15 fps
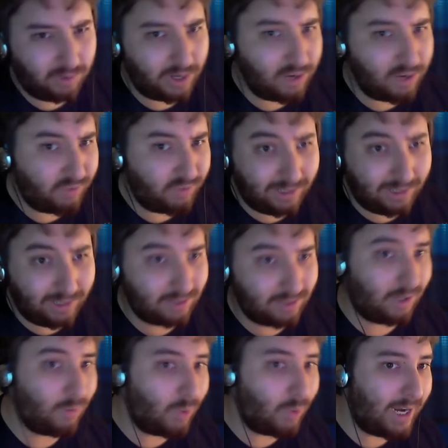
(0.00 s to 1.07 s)
realistic
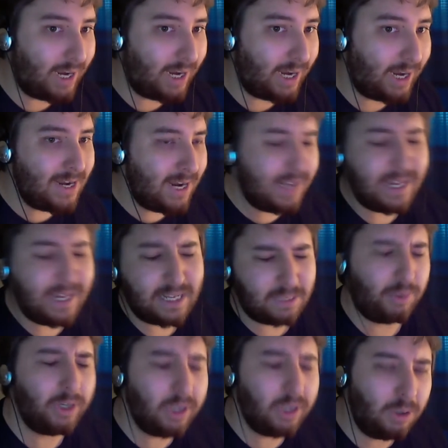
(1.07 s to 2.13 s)
way, and that's pretty
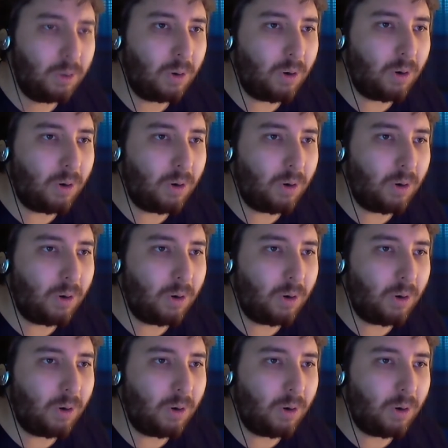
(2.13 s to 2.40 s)
cool.